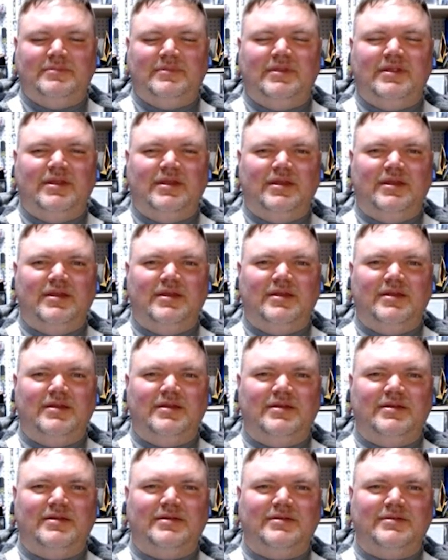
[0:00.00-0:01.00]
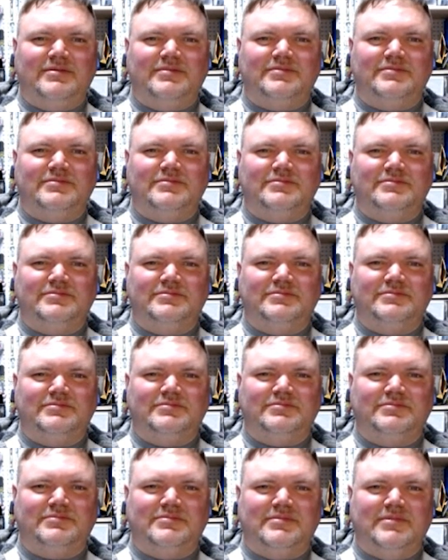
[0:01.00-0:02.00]

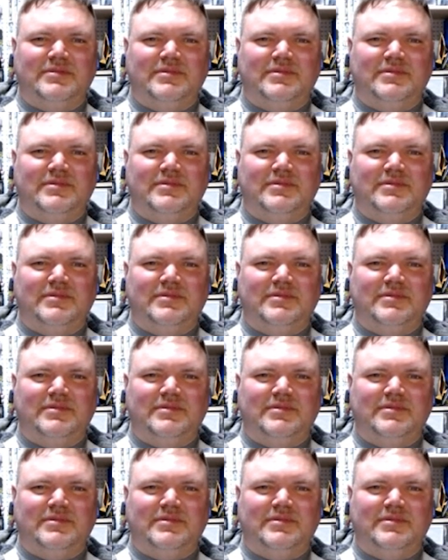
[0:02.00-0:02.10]
No words are spoken by the person on screen.